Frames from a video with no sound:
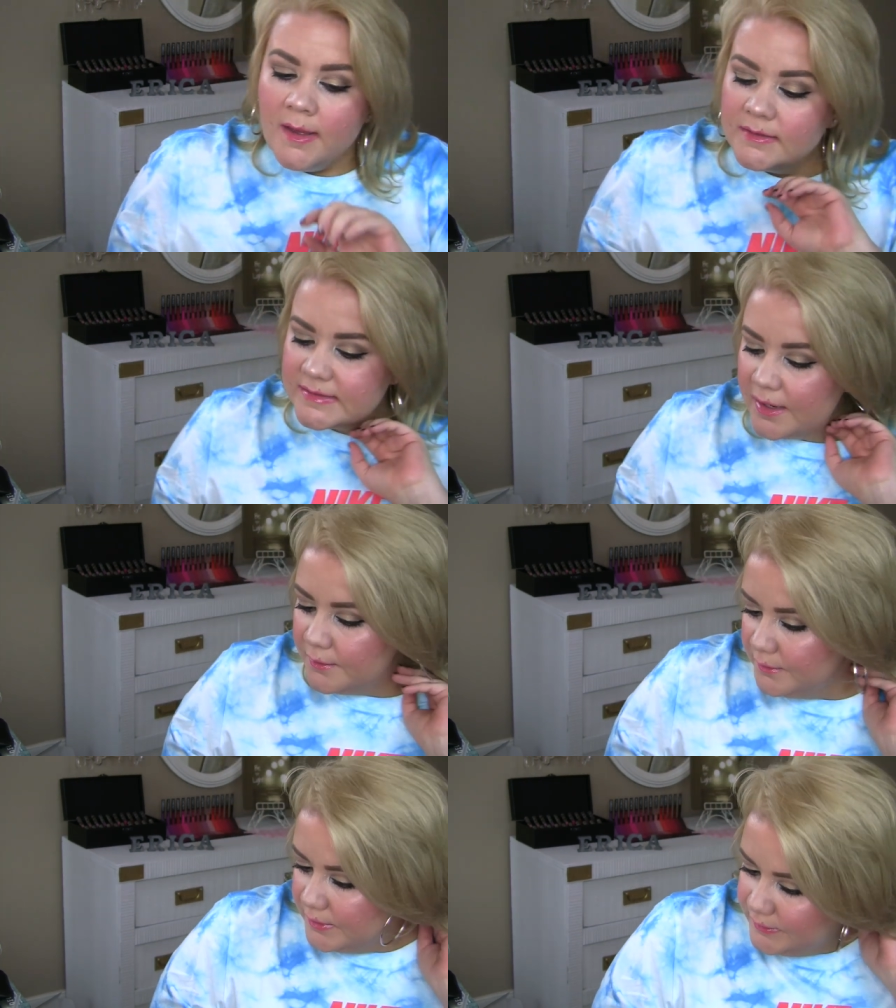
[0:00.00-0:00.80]

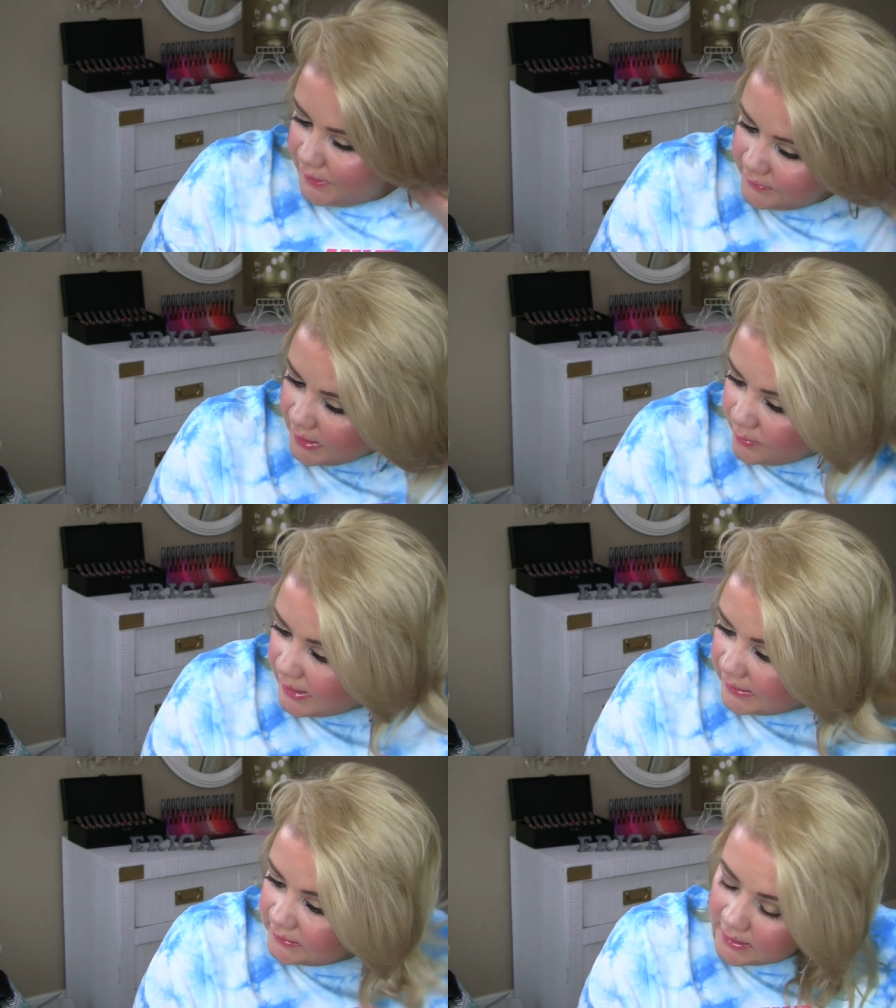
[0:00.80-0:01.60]
So y'all know
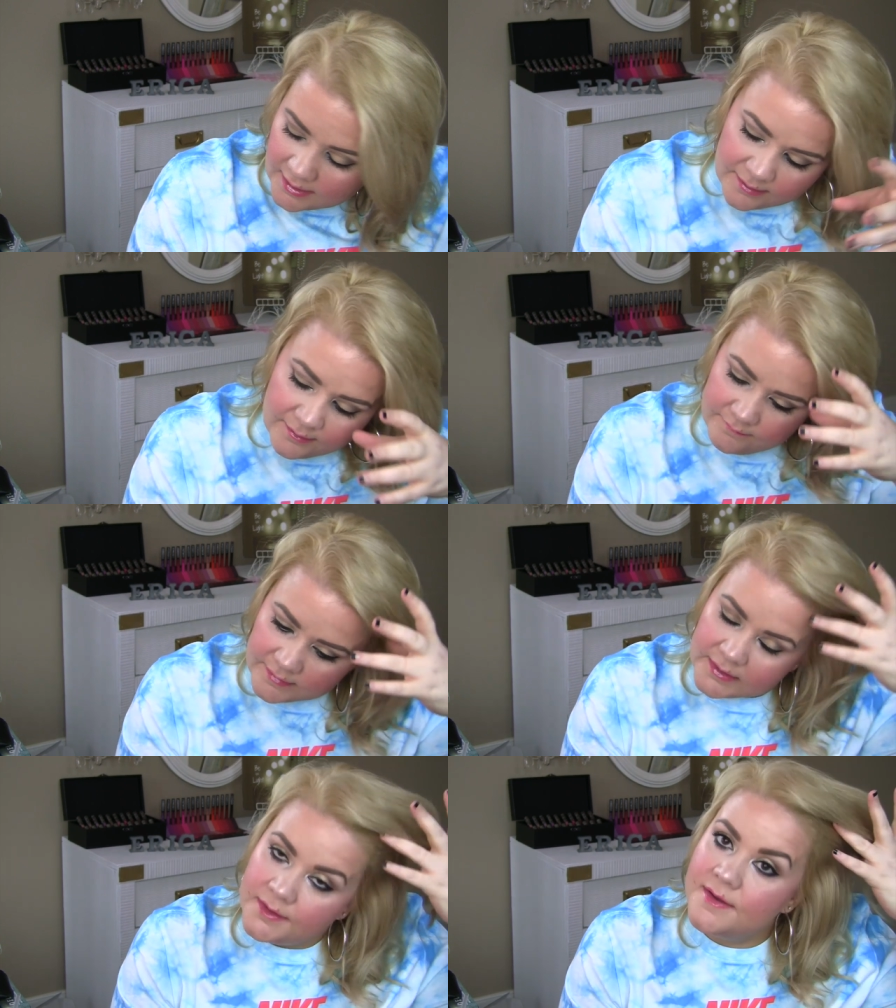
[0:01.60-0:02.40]
I love
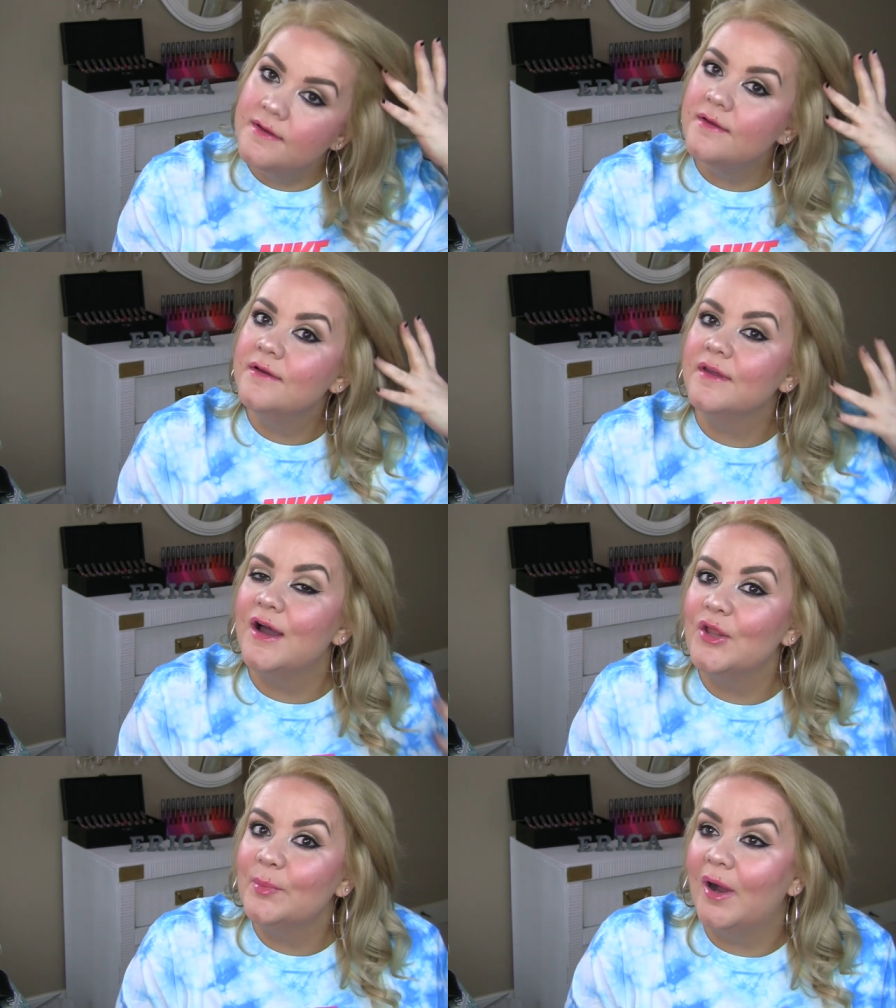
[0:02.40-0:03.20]

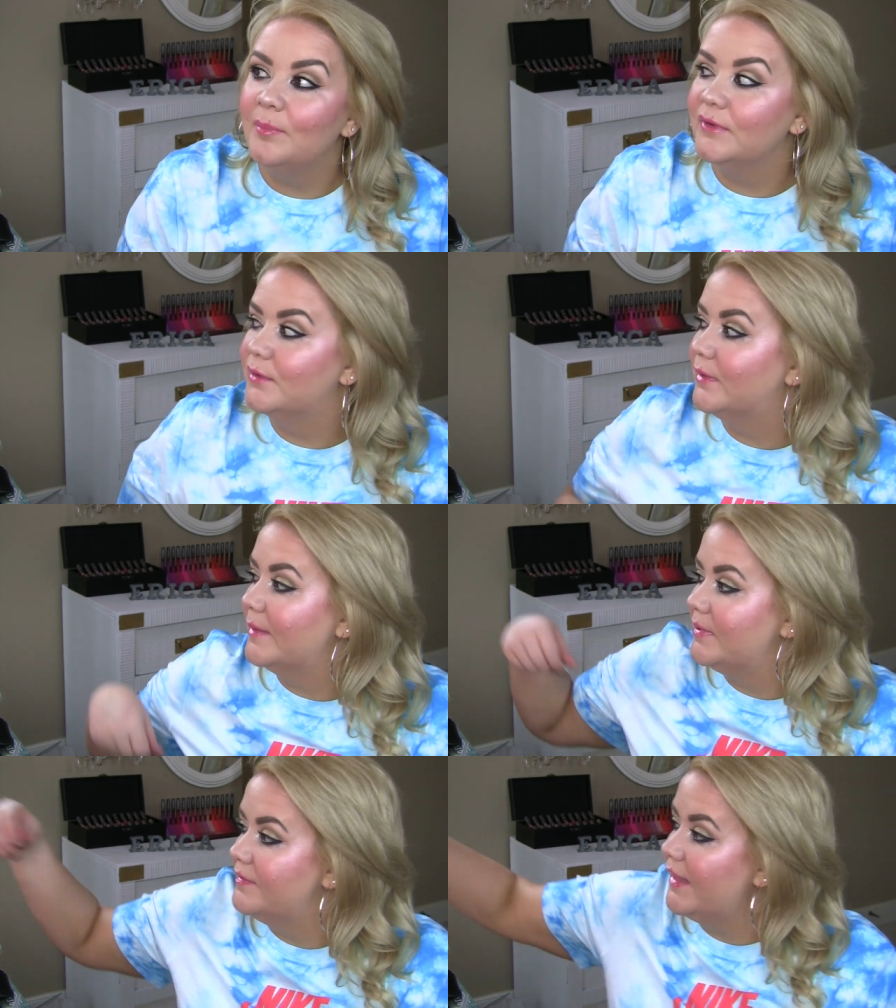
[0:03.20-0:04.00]
ColourPop Little
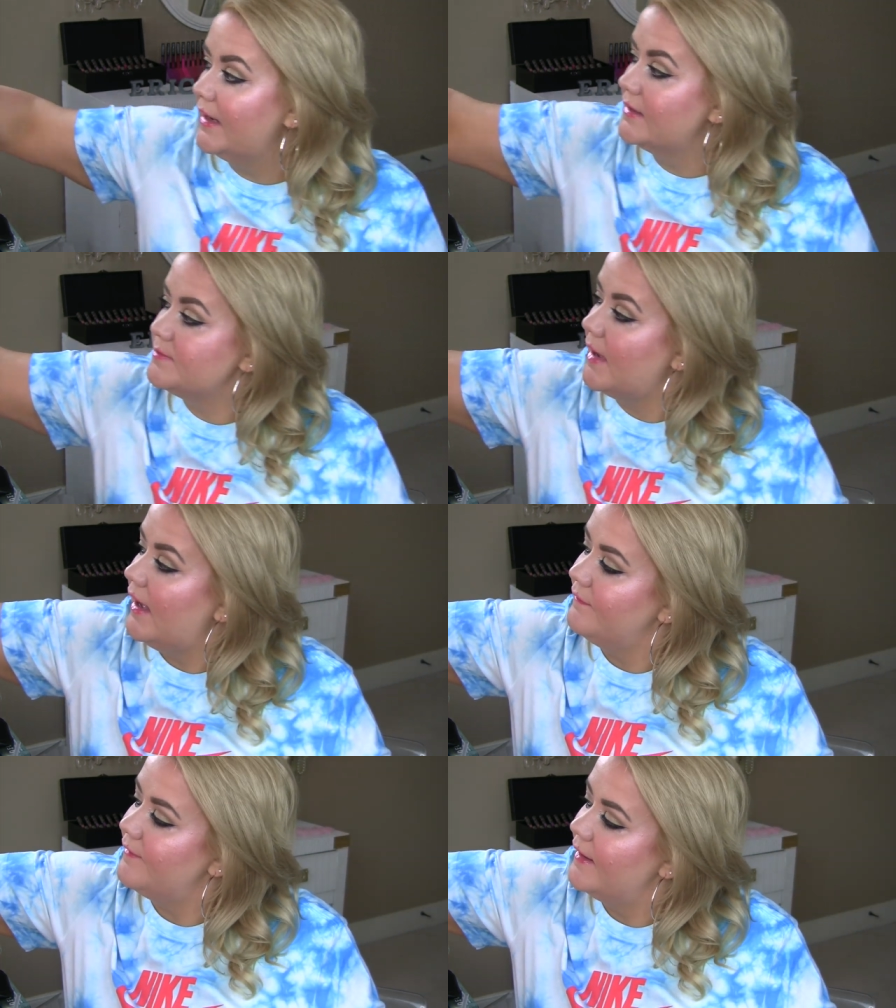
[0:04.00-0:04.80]
Weapon. That is
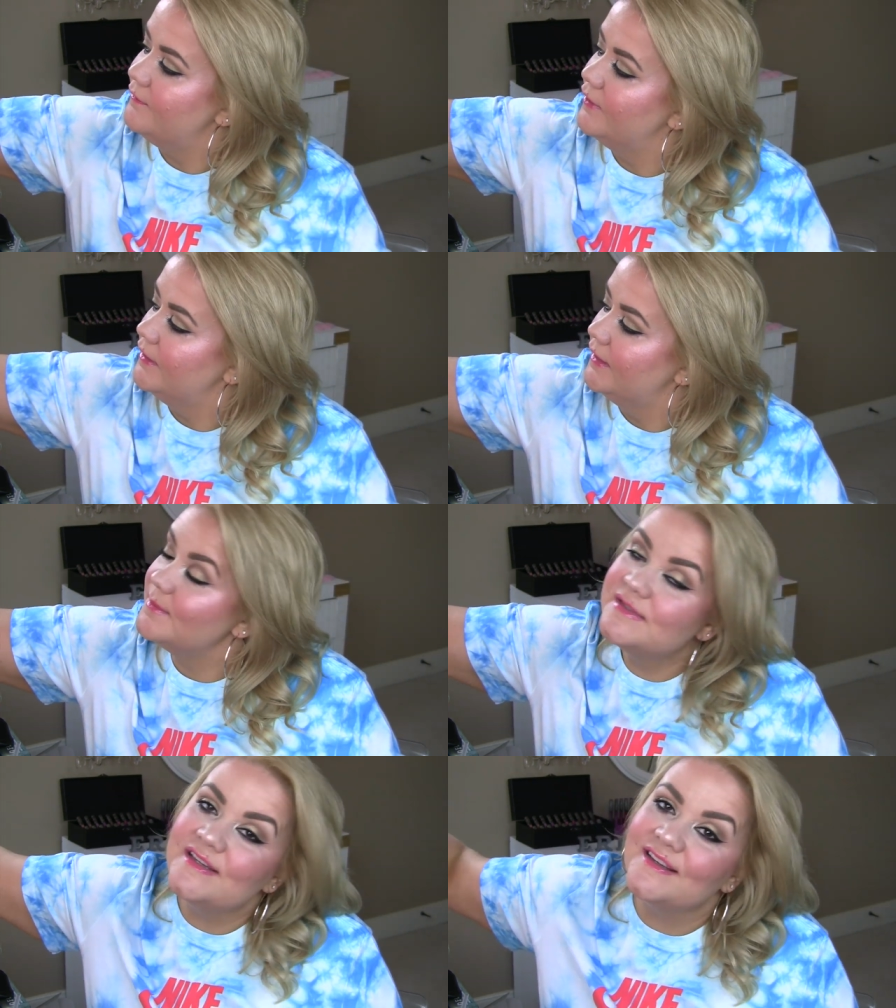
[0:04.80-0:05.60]
my favorite
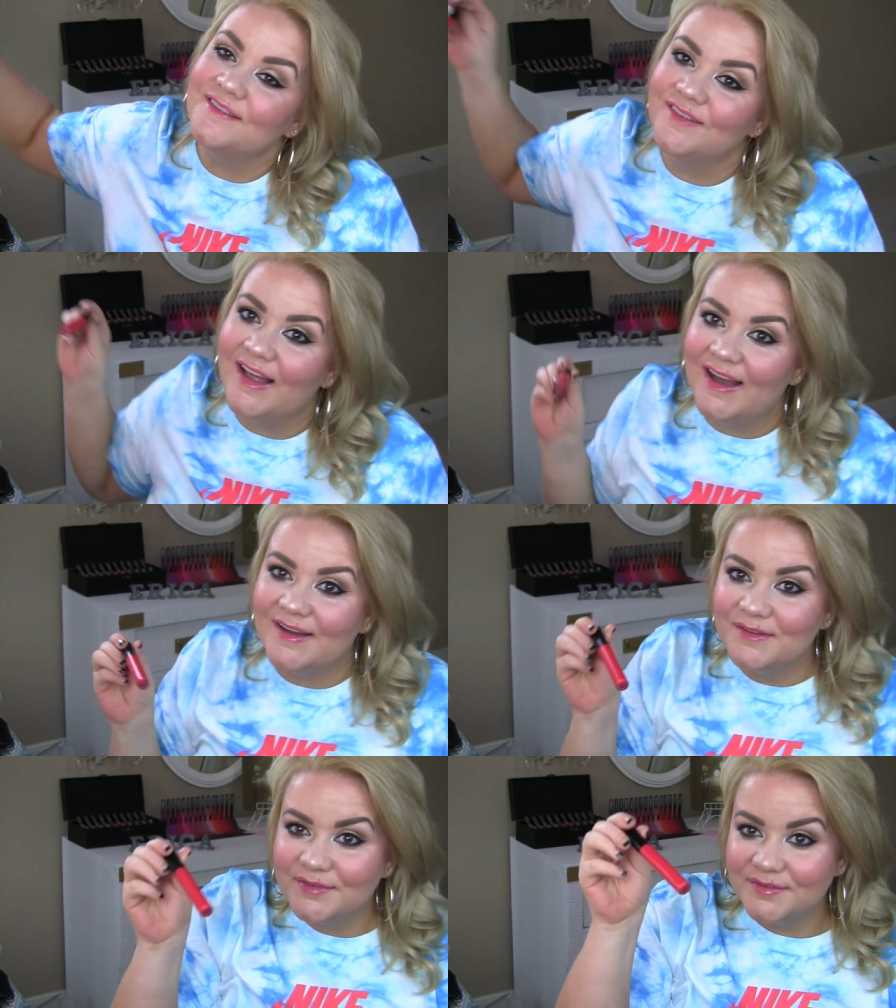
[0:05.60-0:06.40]
lipstick of
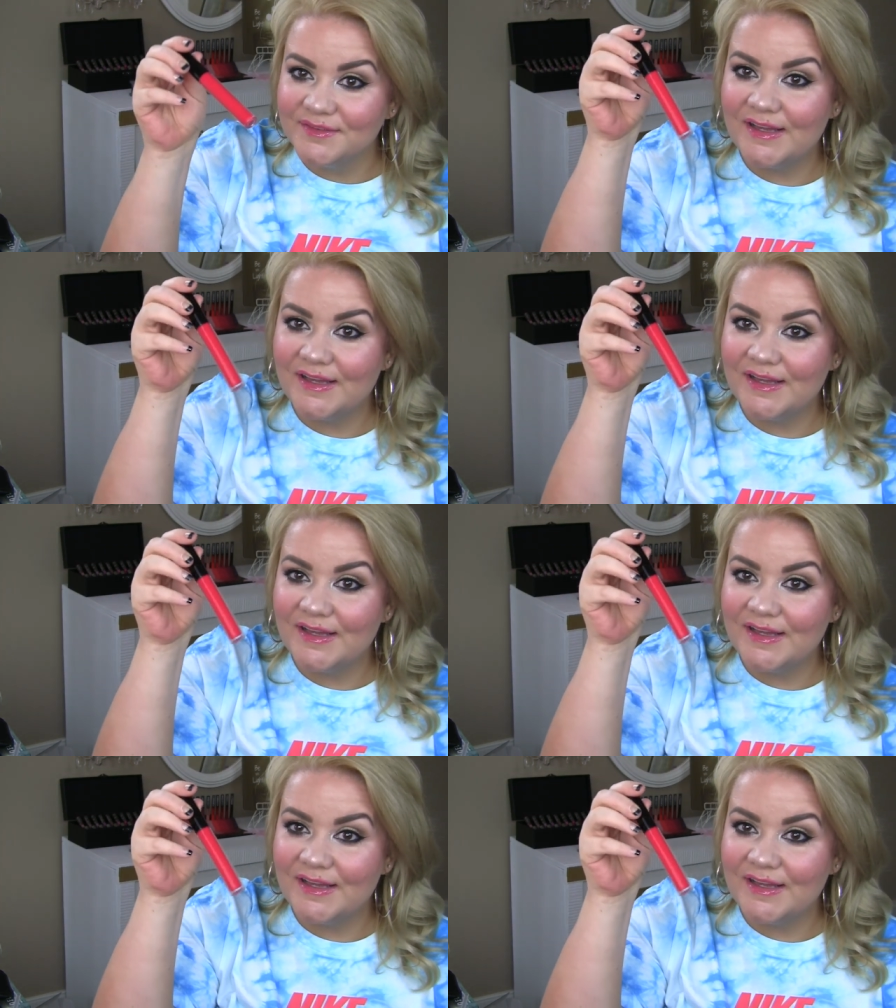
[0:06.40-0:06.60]
life.